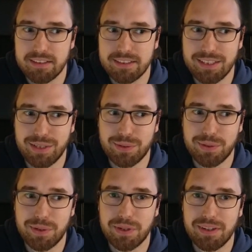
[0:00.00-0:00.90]
So,
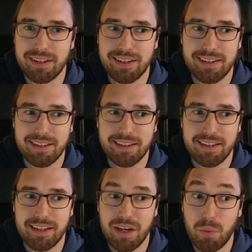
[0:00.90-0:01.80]

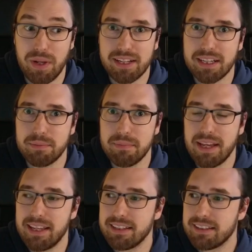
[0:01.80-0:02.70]
welcome
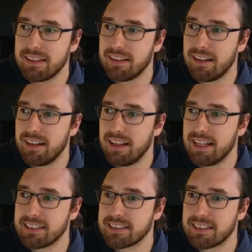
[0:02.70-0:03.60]
and
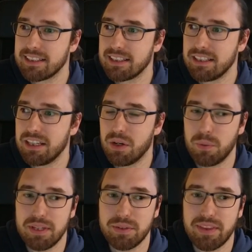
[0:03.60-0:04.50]
let's go
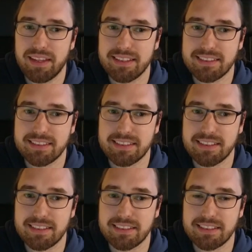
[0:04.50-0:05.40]
into this.
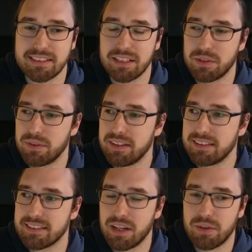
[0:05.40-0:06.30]
So this
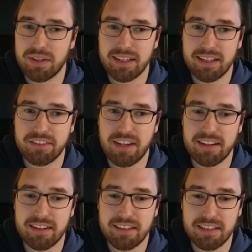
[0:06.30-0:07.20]
is our
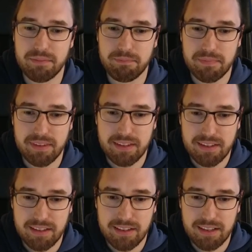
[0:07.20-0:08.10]
agenda here.
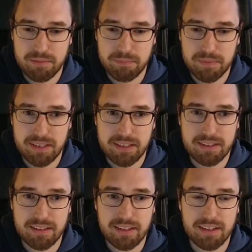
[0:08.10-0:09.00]
Let me
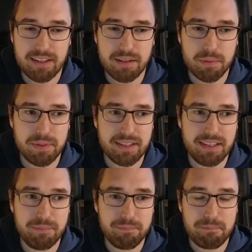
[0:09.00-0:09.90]
get it up
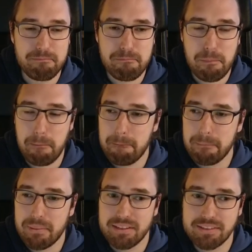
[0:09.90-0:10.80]
quickly.
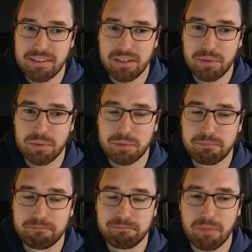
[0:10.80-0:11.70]

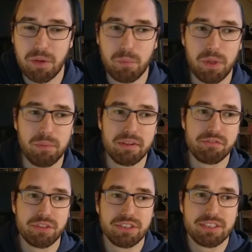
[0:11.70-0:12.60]
So we will
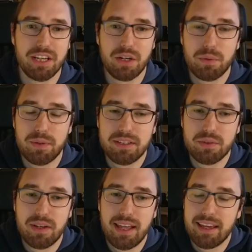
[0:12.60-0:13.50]
first go into
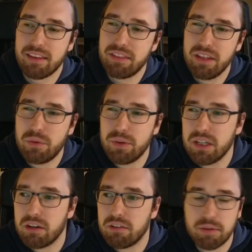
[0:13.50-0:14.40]
like theory
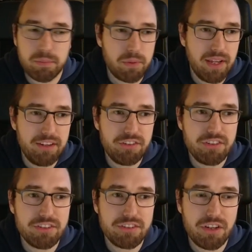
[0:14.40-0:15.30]
of
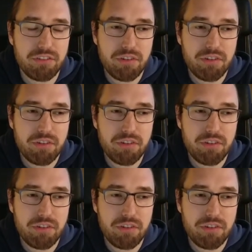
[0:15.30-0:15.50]
operations of a